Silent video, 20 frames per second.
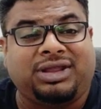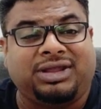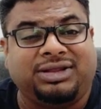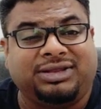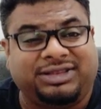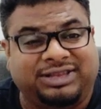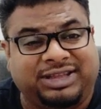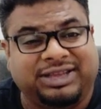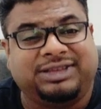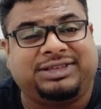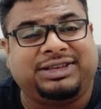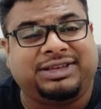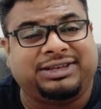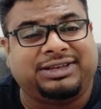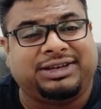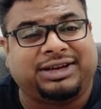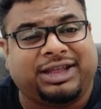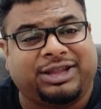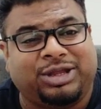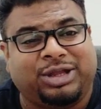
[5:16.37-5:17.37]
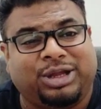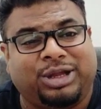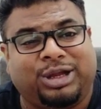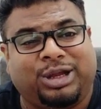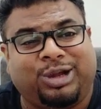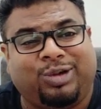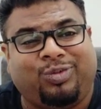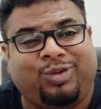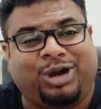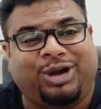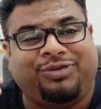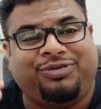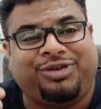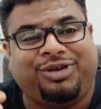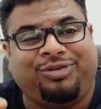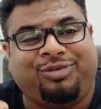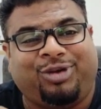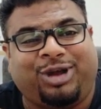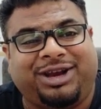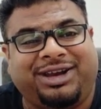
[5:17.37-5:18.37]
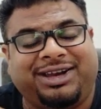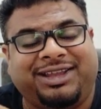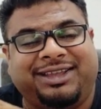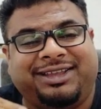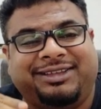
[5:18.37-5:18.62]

This is another wonderful one,